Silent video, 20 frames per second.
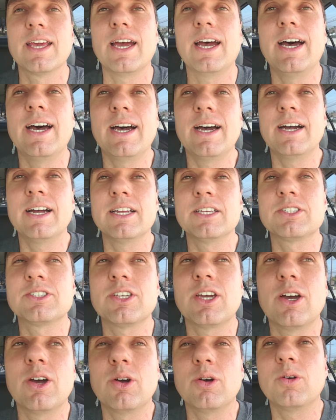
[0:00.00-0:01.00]
Uh,
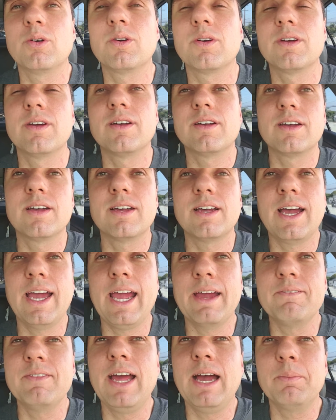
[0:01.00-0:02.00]
so I
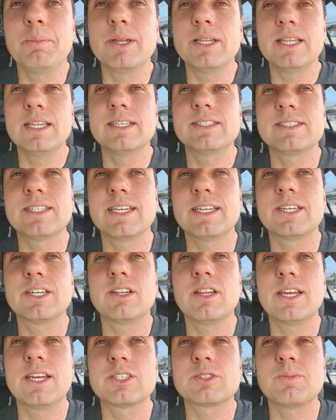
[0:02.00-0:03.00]
have not been listing
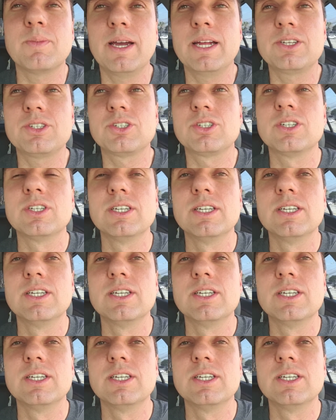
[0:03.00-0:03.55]
nearly as much.